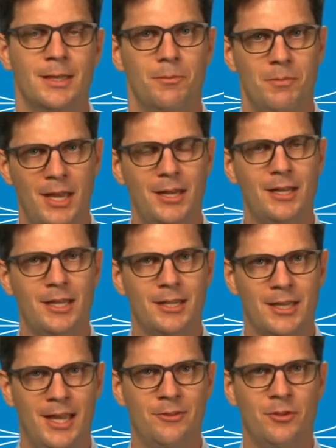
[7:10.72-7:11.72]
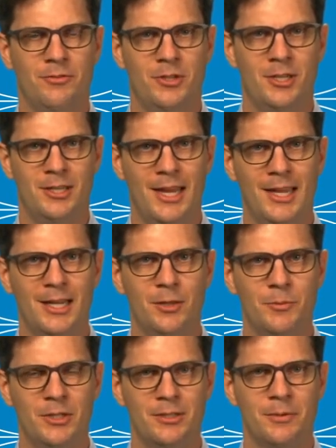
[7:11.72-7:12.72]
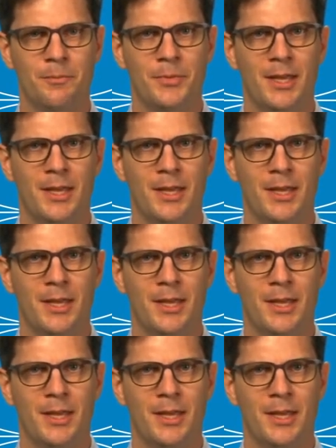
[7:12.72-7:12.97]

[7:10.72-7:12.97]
mainly in case of an entanglement,